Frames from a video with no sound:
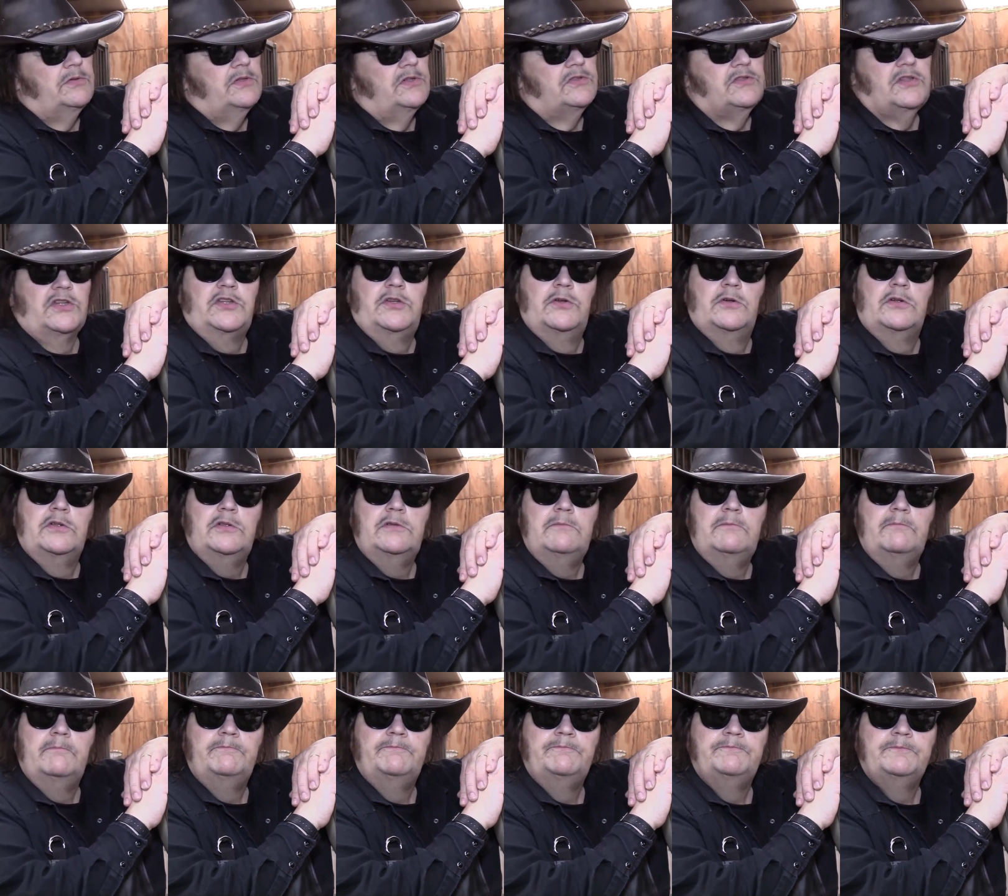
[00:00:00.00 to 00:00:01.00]
is secured,
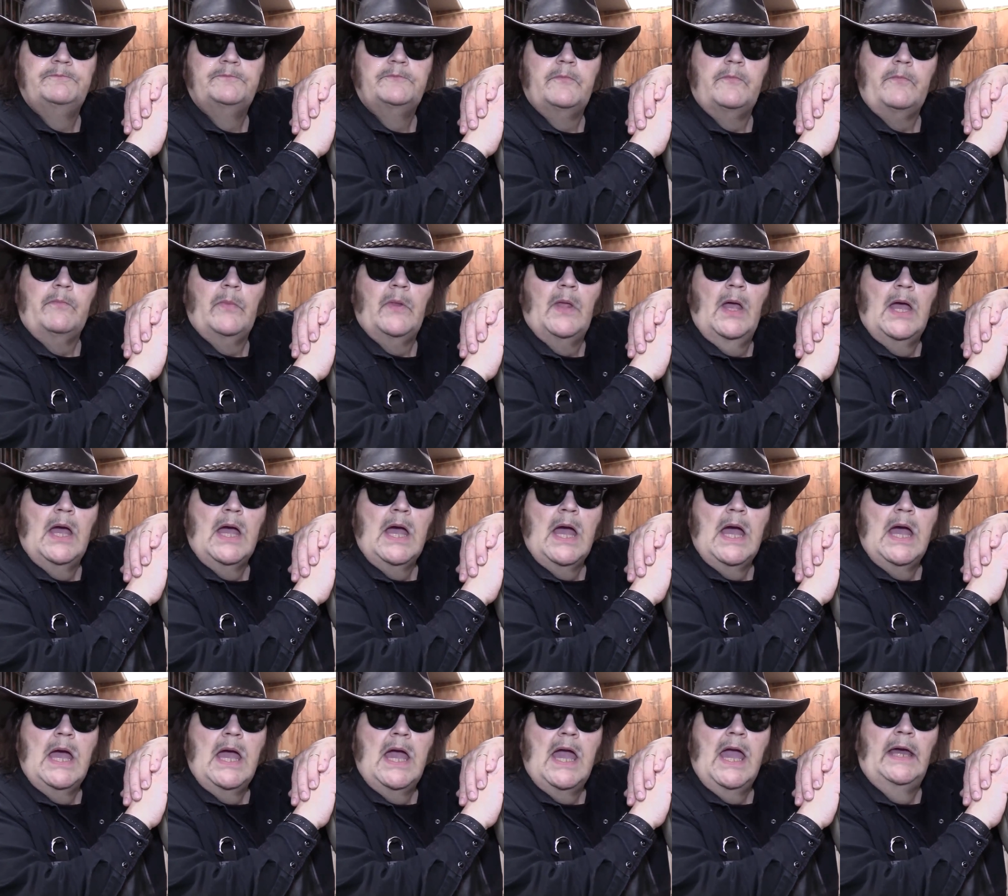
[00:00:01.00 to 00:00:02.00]

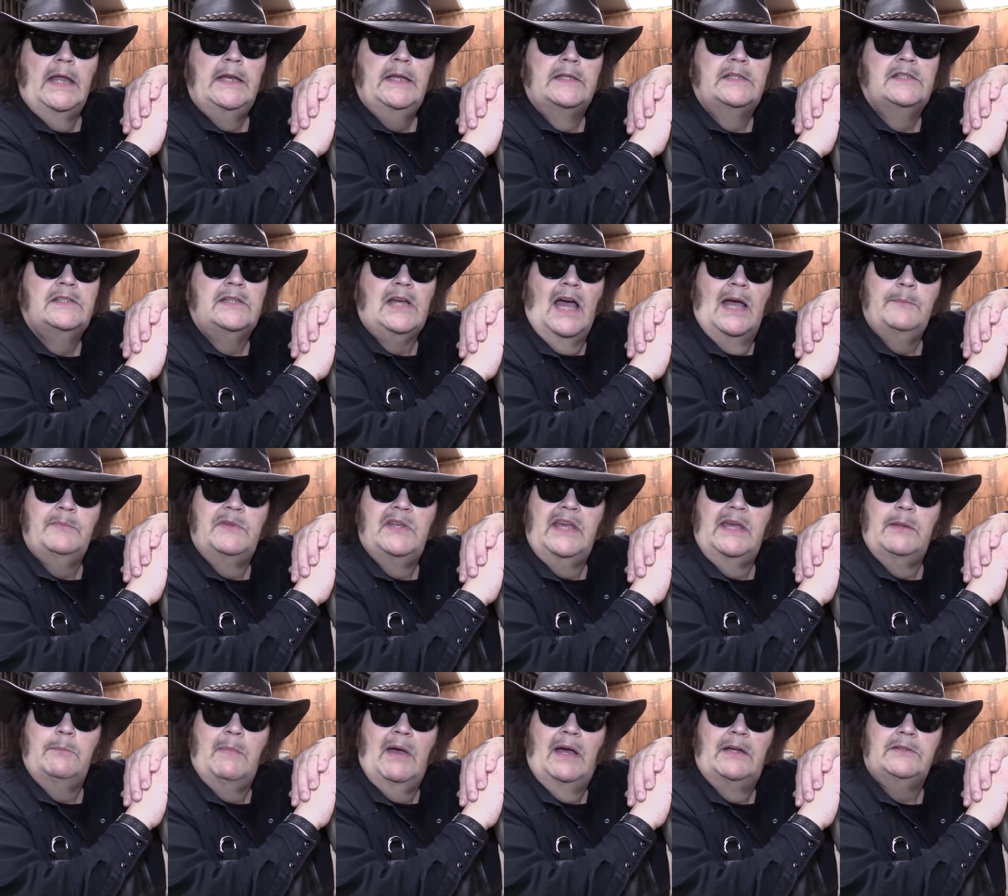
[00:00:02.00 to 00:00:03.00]
and it's time to
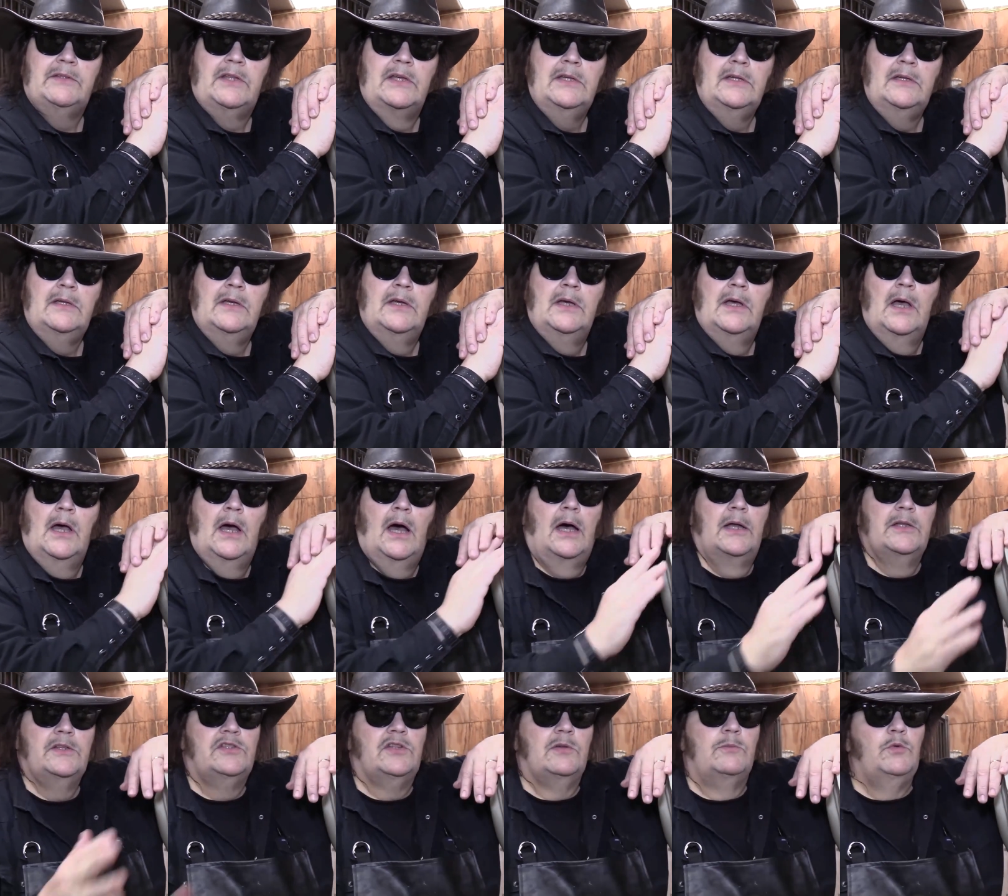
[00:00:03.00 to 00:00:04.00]
get mounting
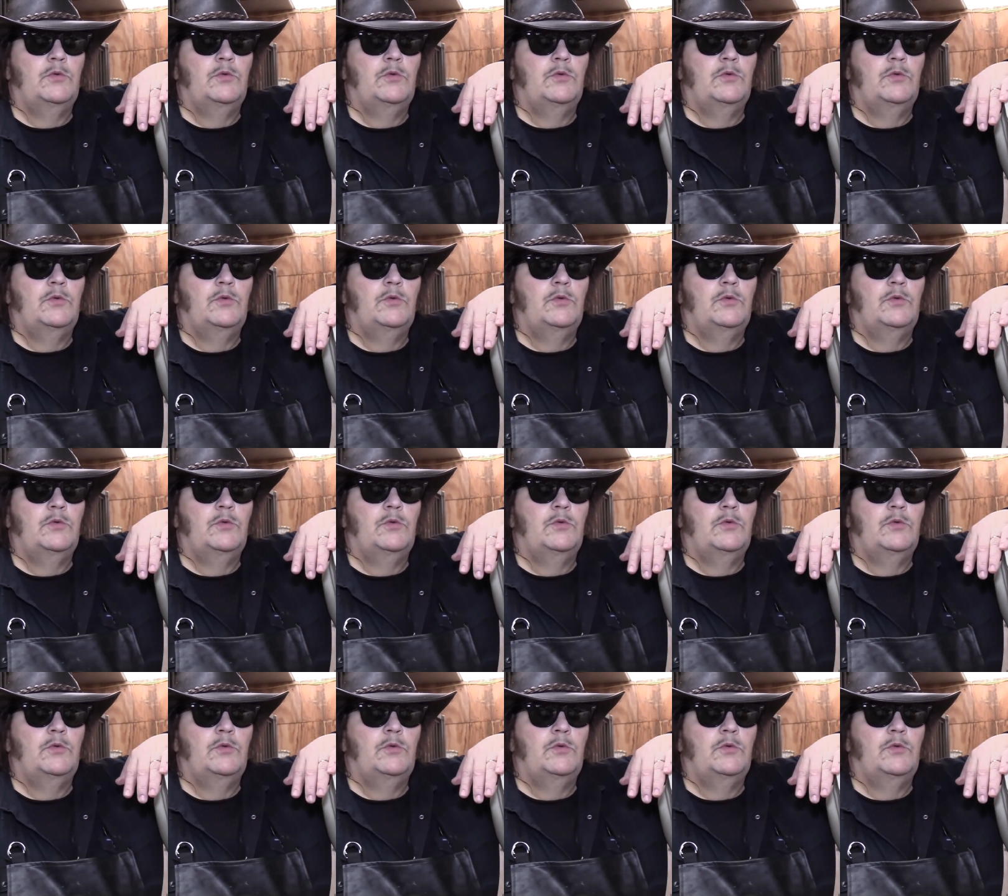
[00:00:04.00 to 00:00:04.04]
on some